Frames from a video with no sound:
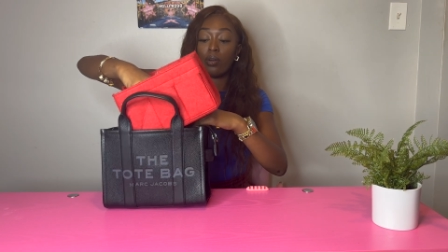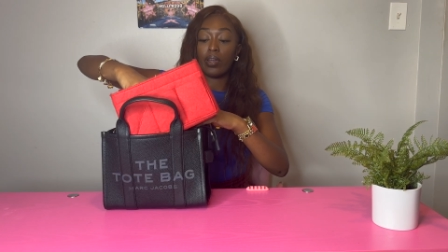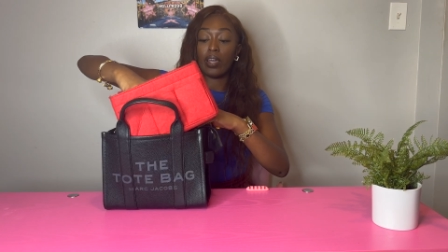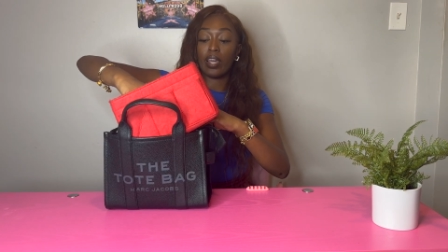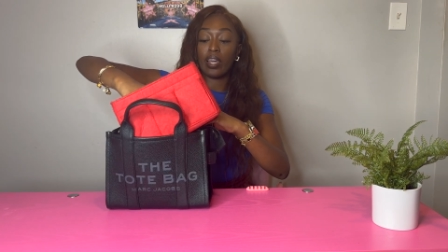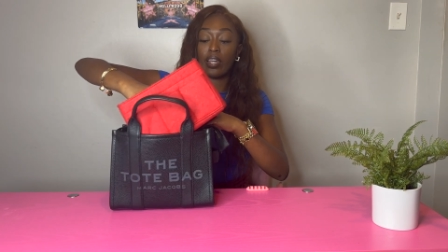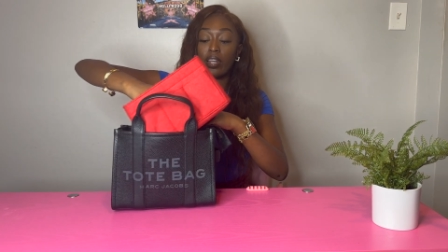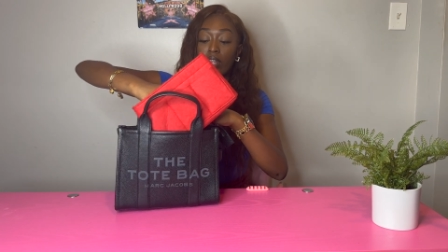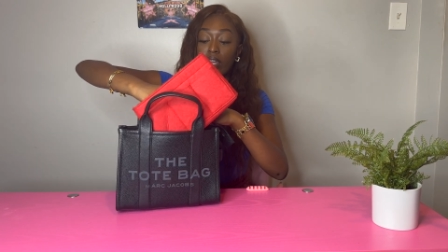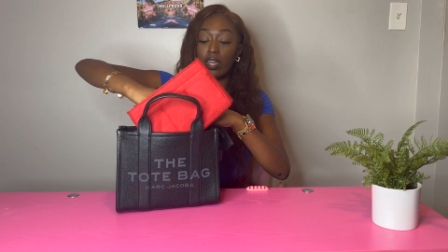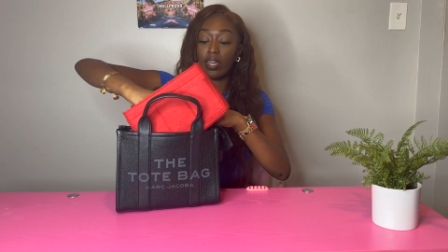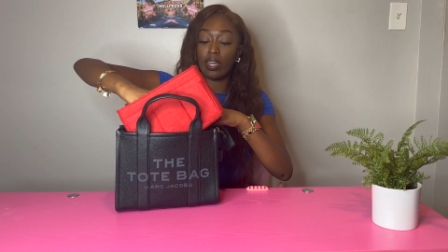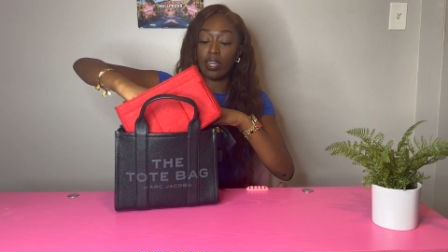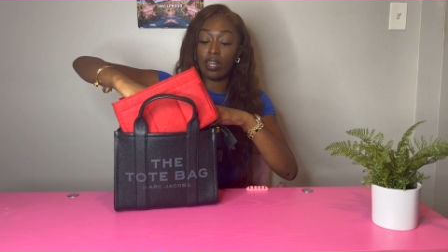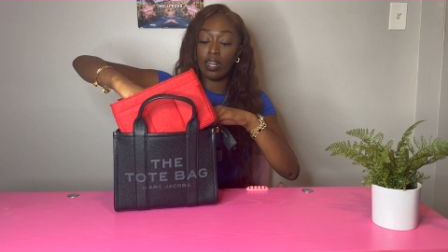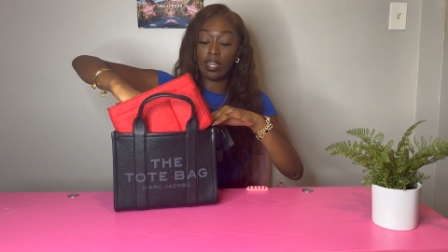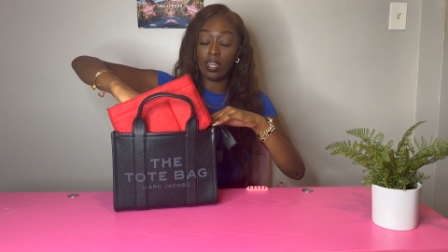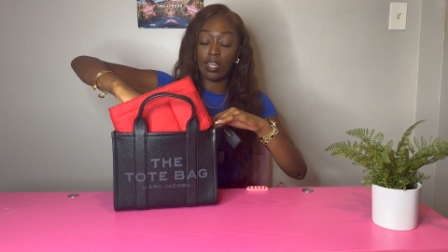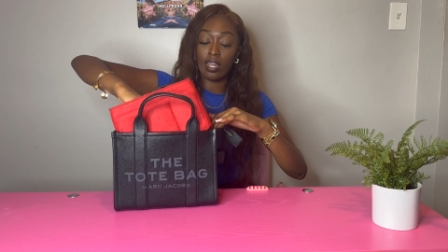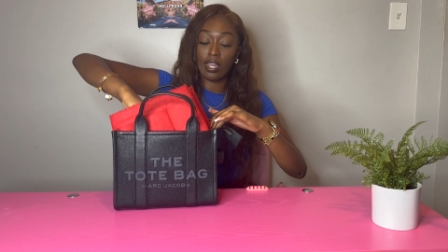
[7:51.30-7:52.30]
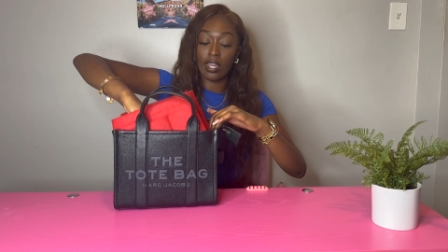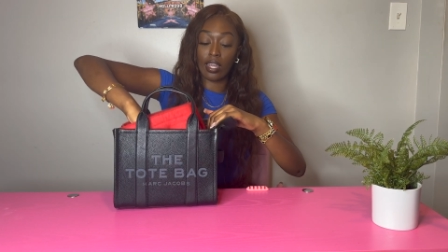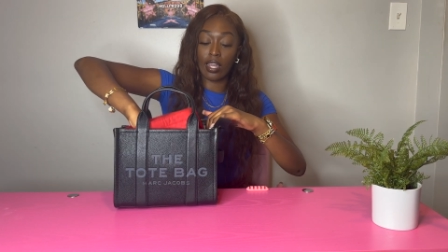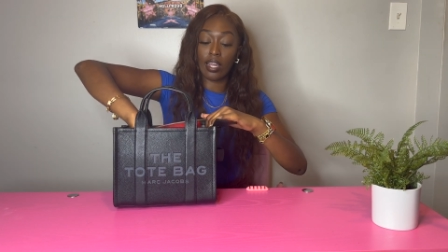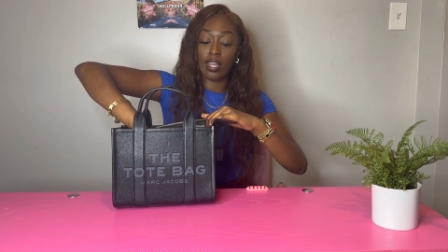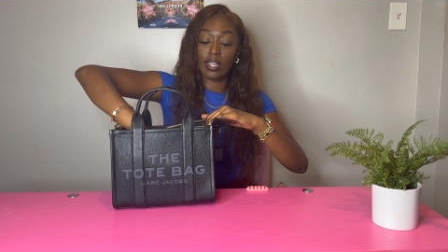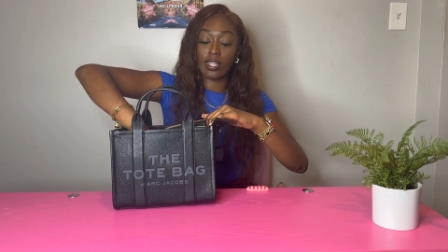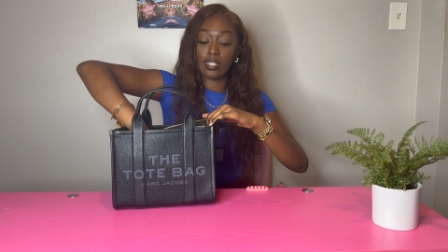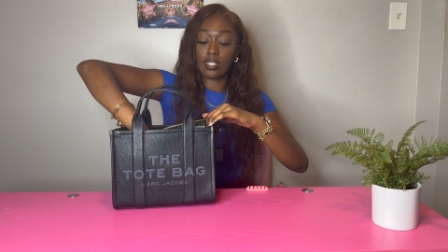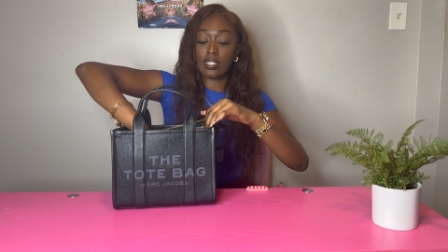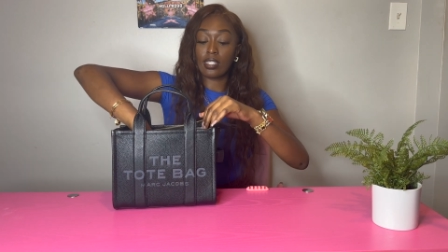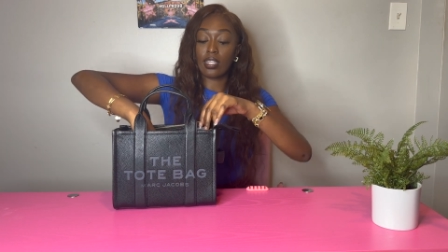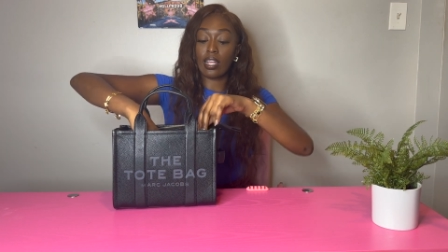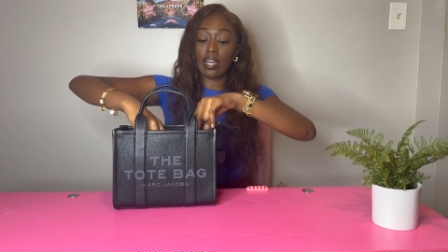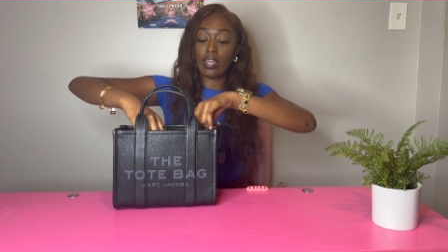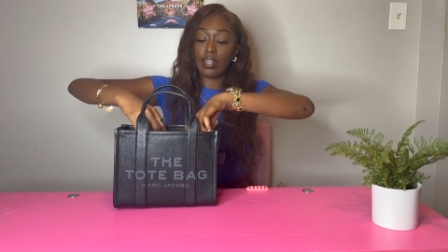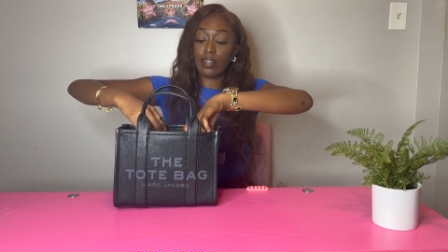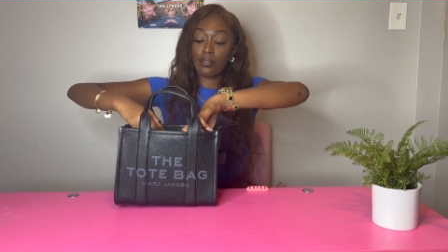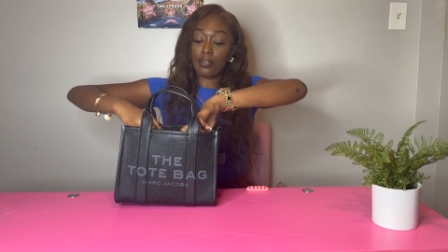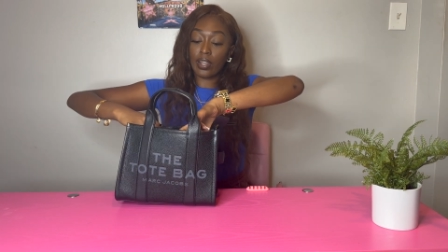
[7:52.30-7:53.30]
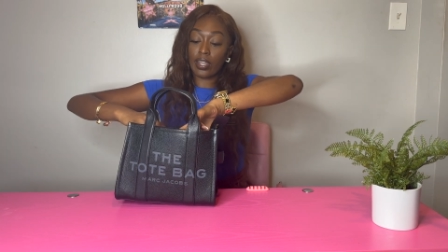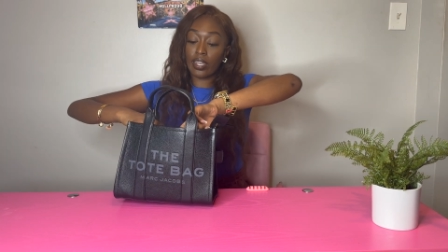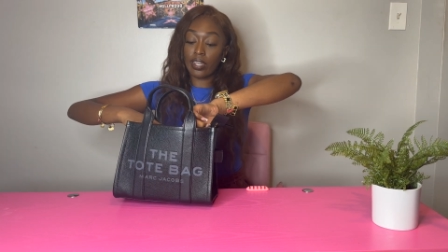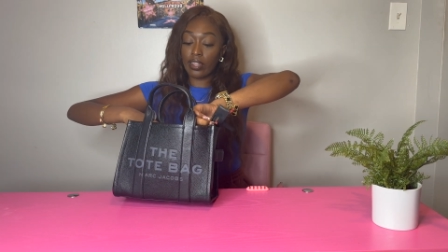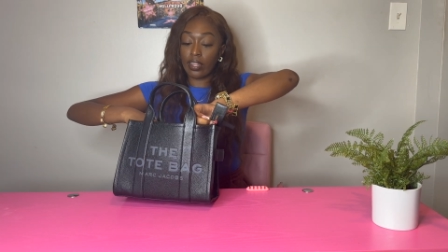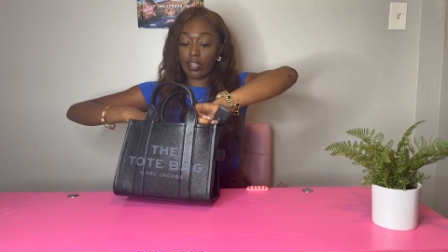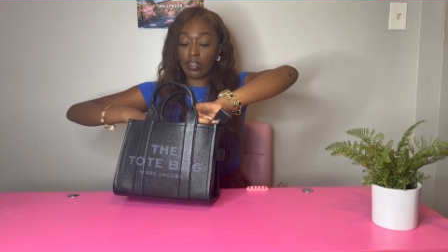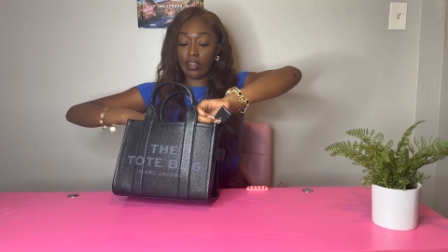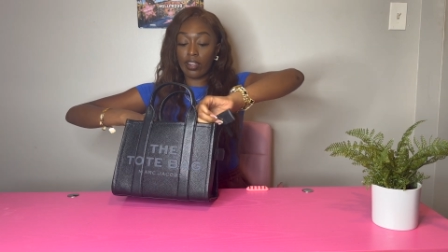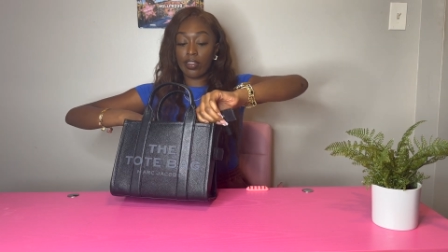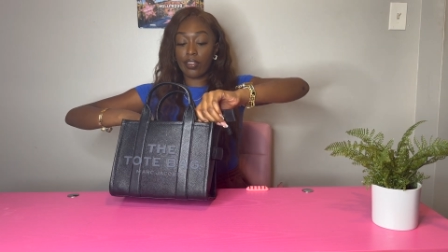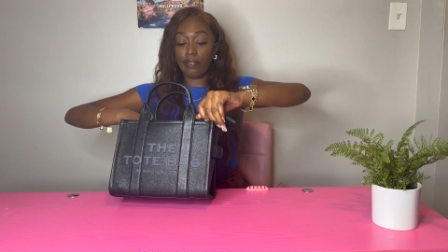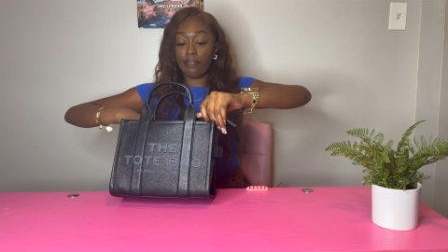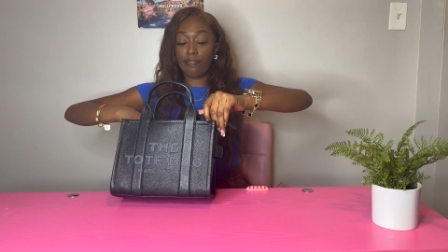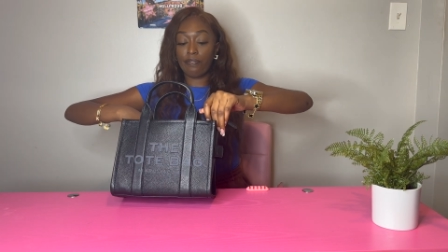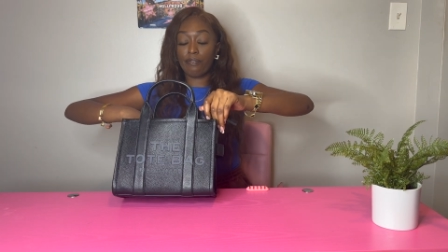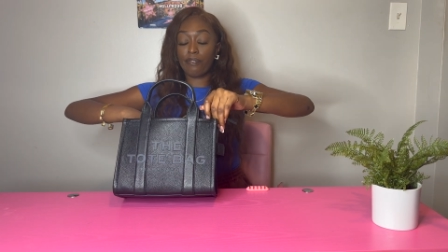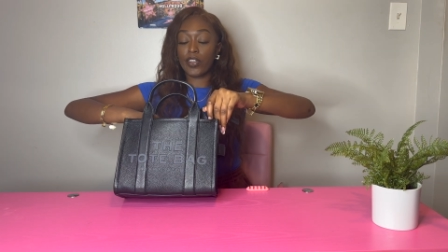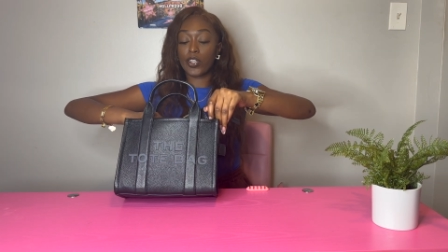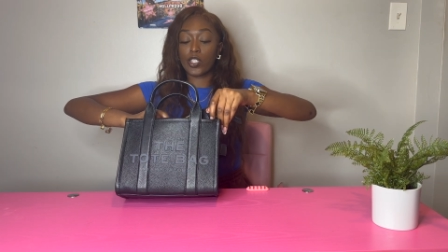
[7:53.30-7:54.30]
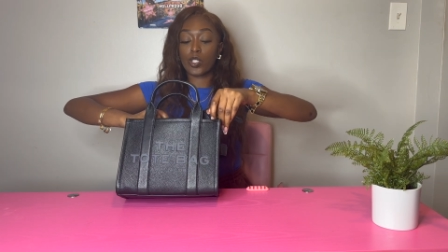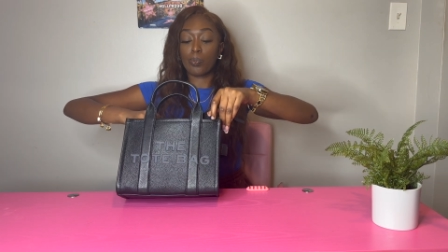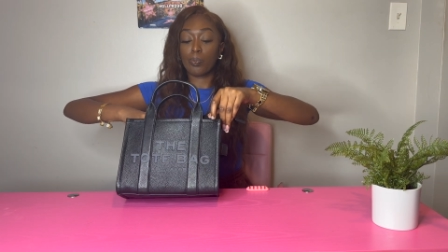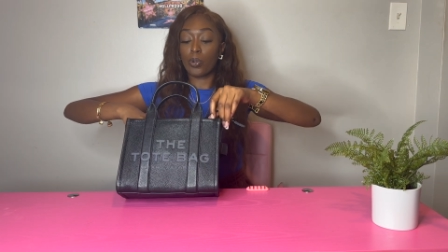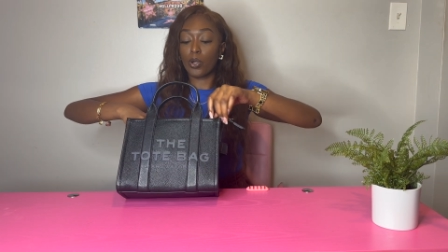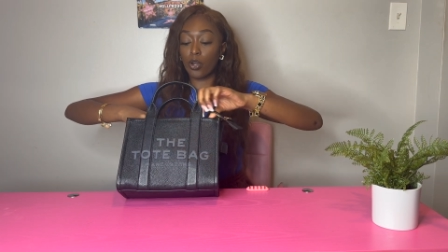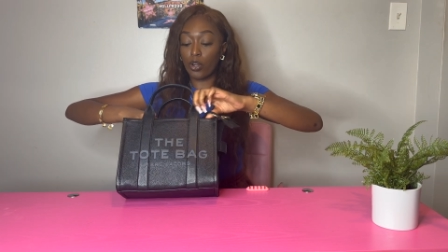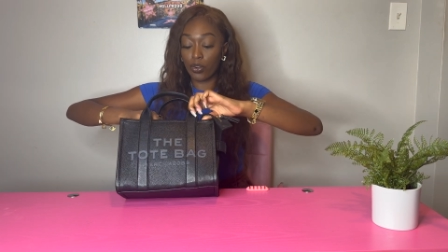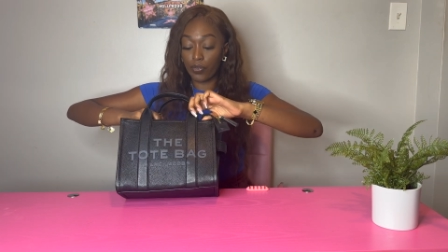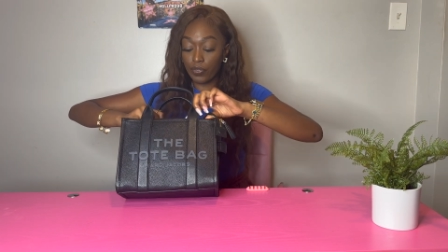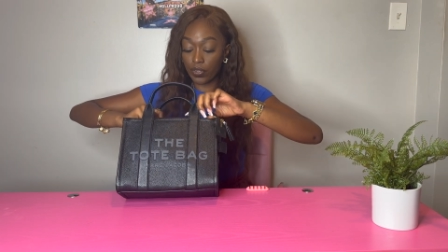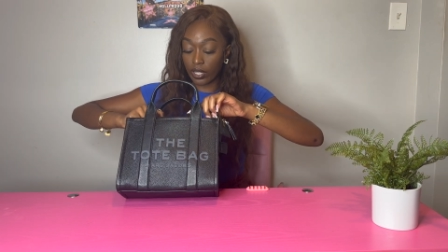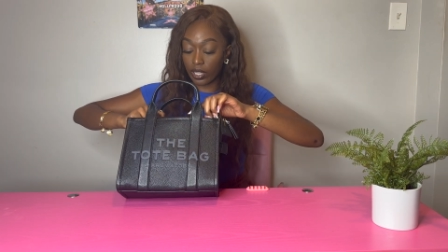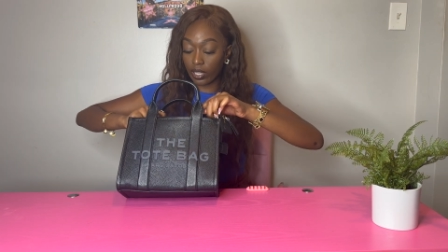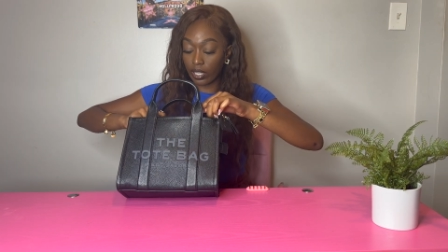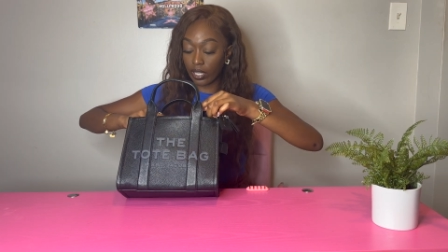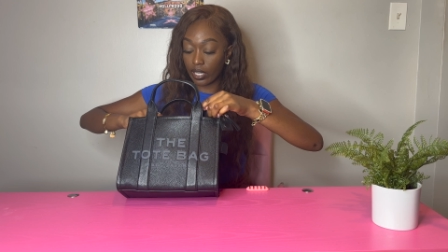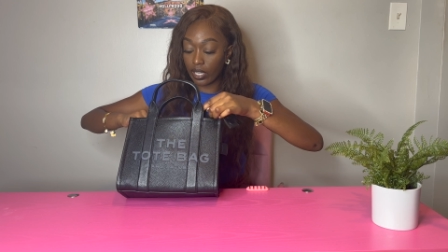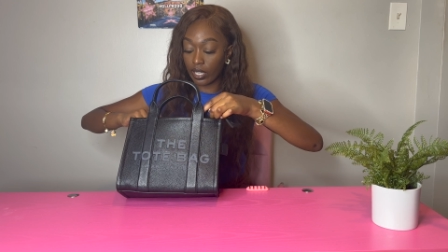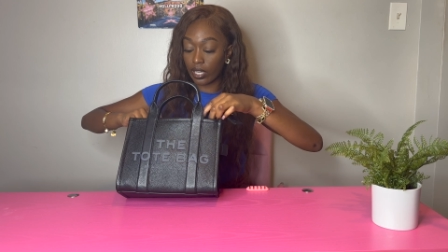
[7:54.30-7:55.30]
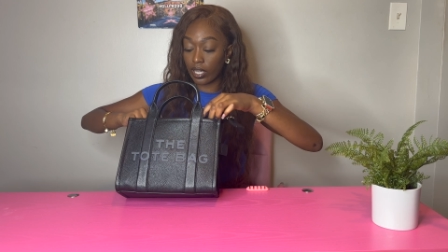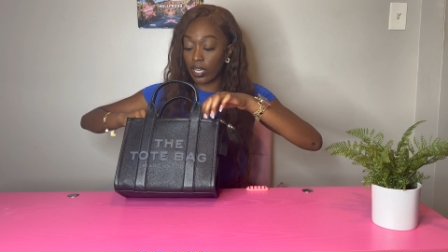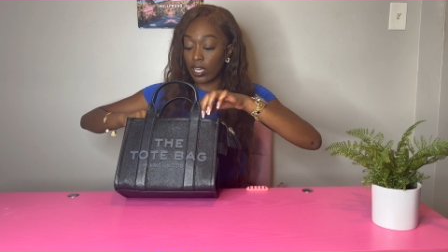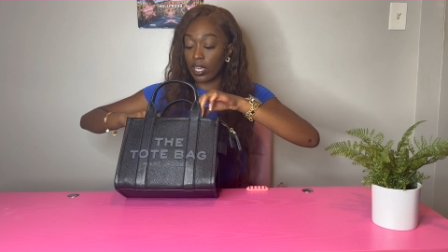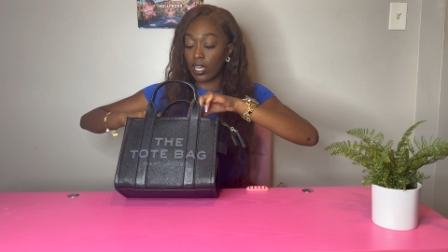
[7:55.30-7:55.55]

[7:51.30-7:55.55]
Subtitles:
ahead and slide it right in there. It fits perfectly.